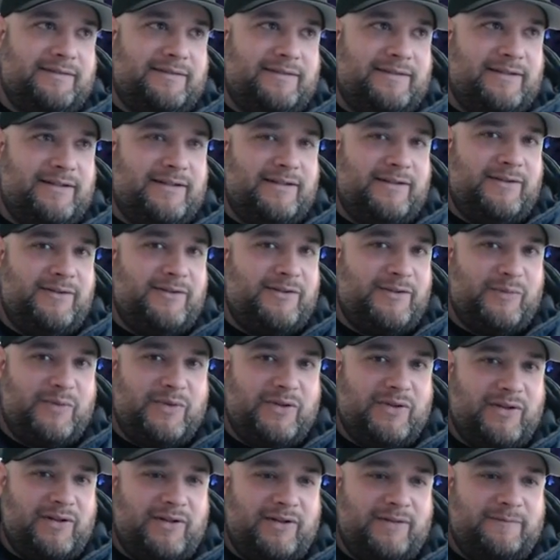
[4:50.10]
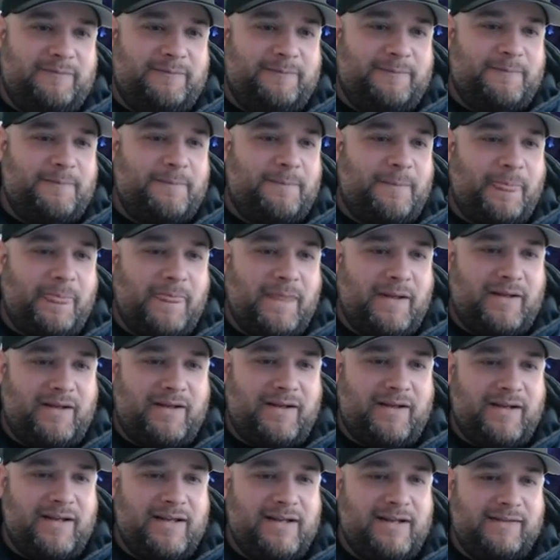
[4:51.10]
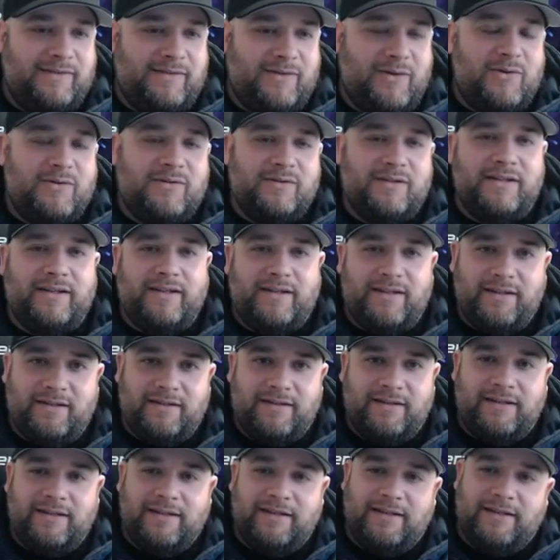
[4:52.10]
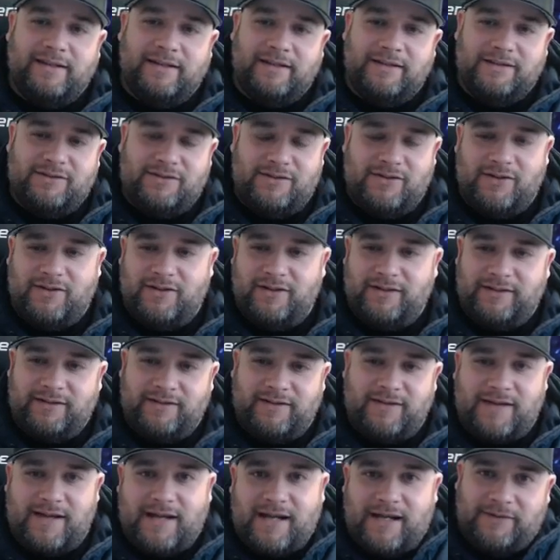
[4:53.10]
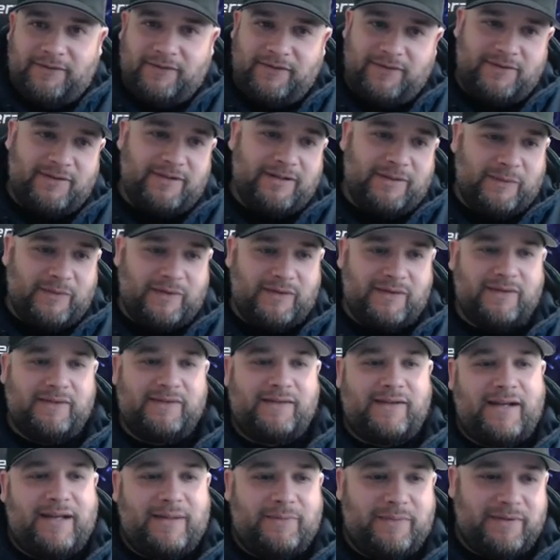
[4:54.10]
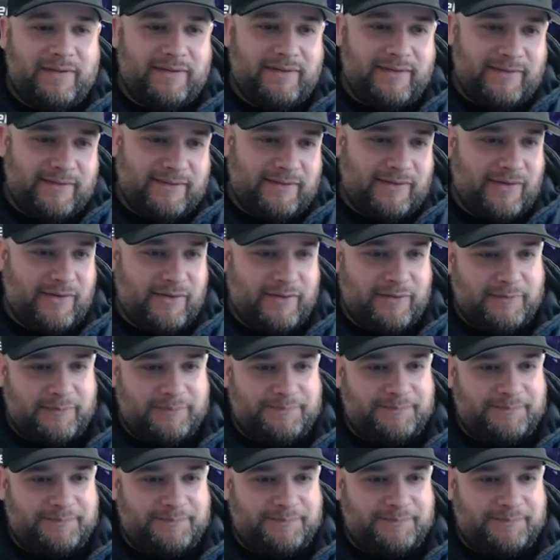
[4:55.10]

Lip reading: a new computer. And it's only during the live streams that this happens. So